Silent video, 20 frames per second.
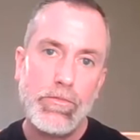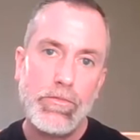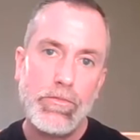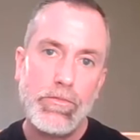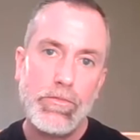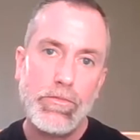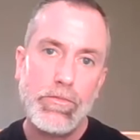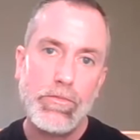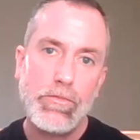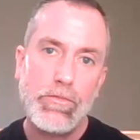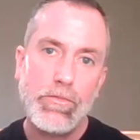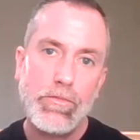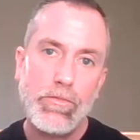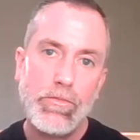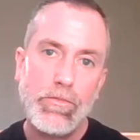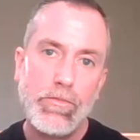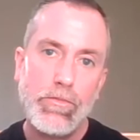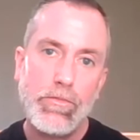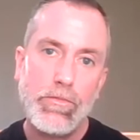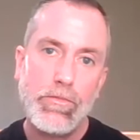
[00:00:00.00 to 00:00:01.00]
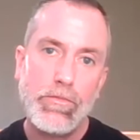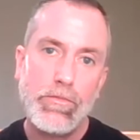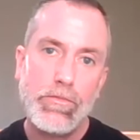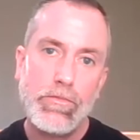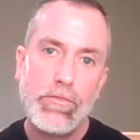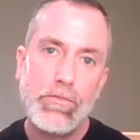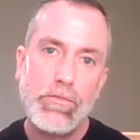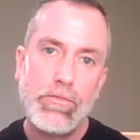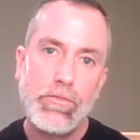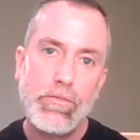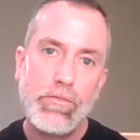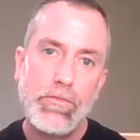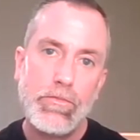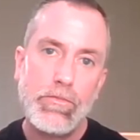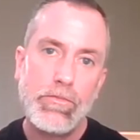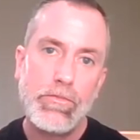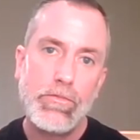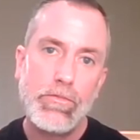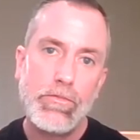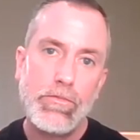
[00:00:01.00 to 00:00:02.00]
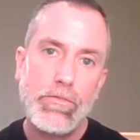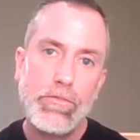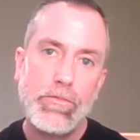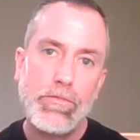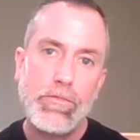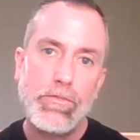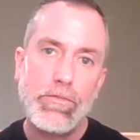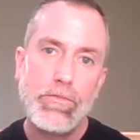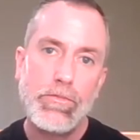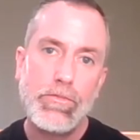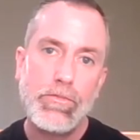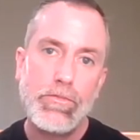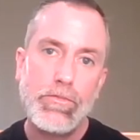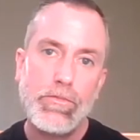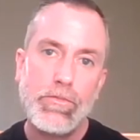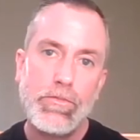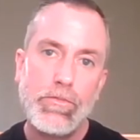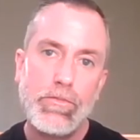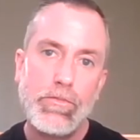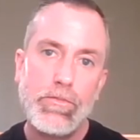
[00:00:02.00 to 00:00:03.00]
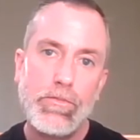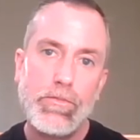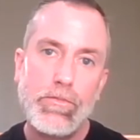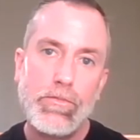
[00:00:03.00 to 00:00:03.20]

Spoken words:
This person isn't speaking.